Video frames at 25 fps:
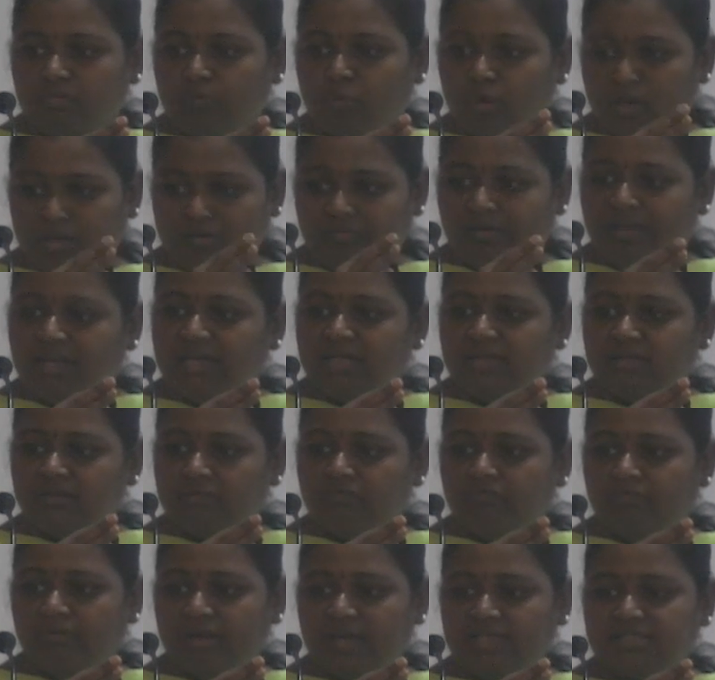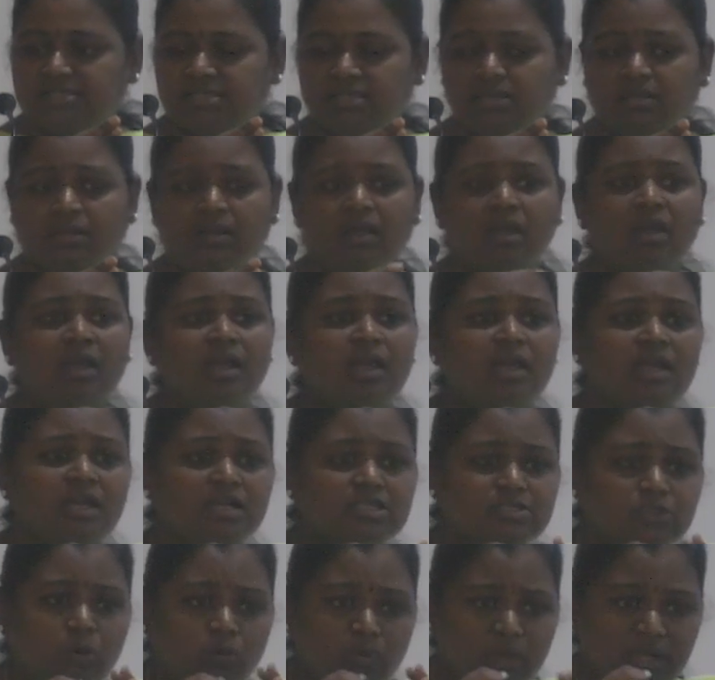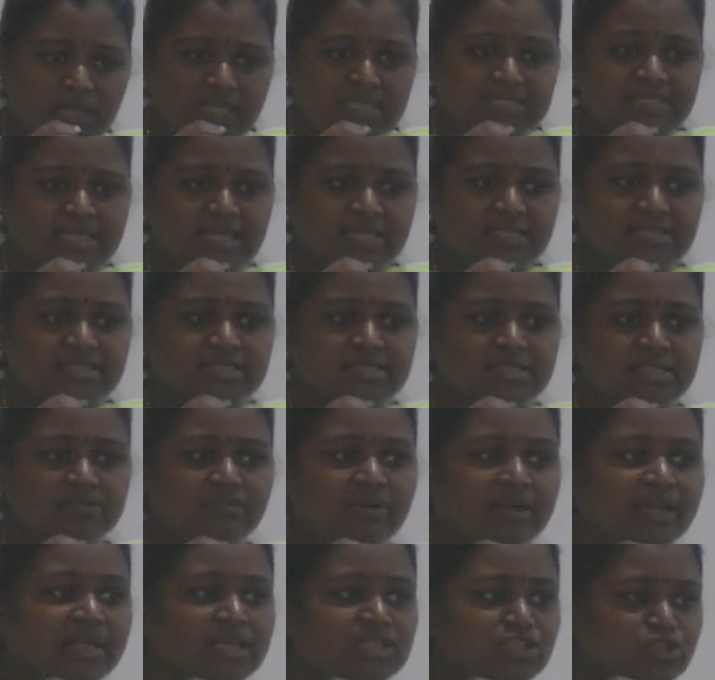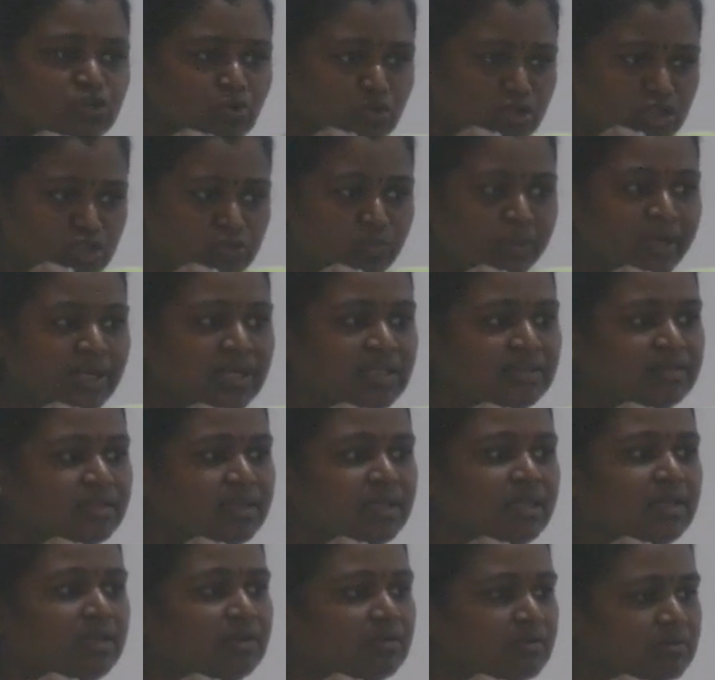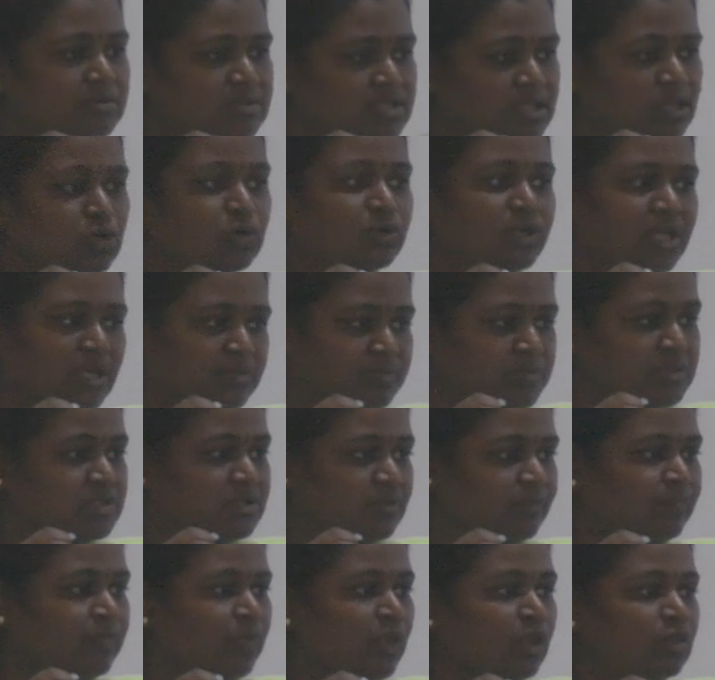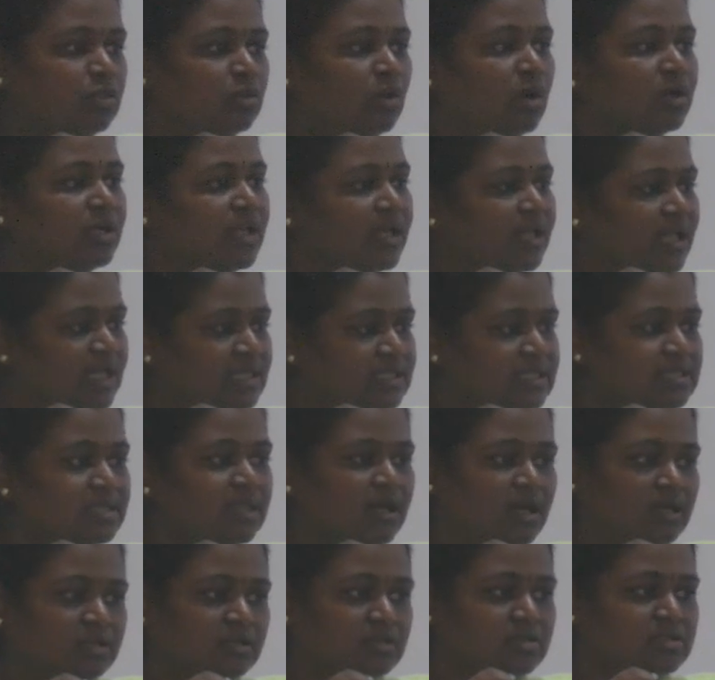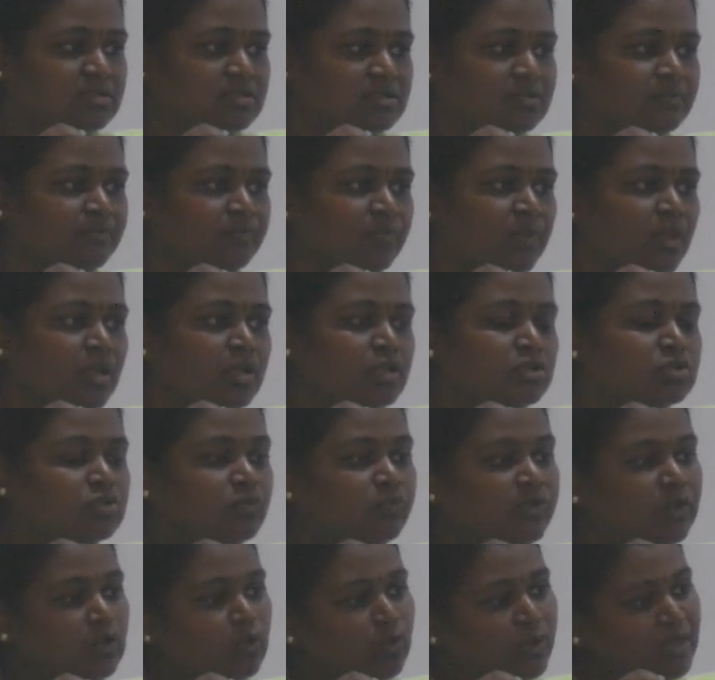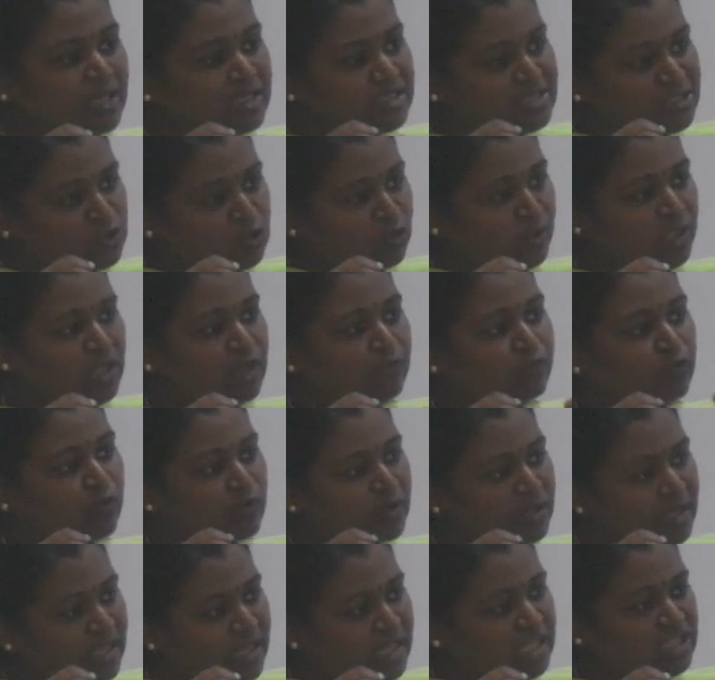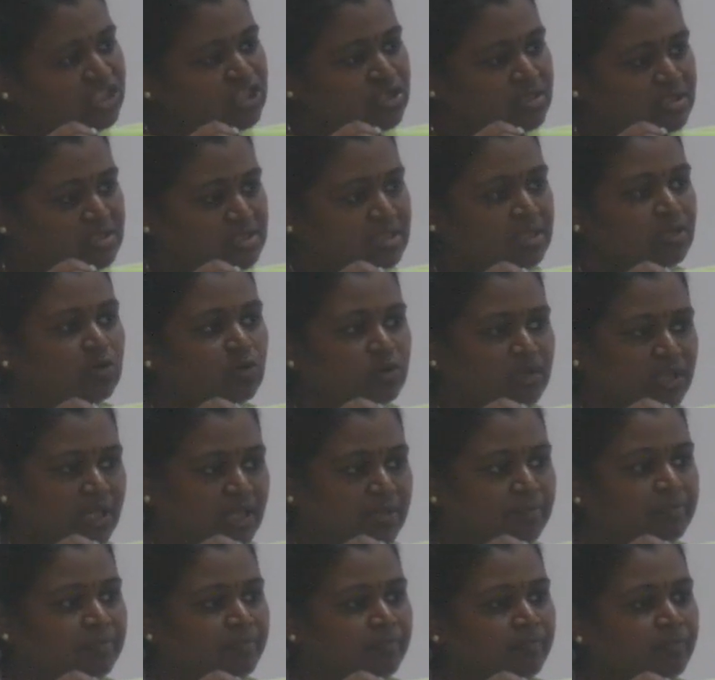polyvalent vaccine, it is only sensitive against those 23 serotypes, not against the others. So we know it is unique for each serotype.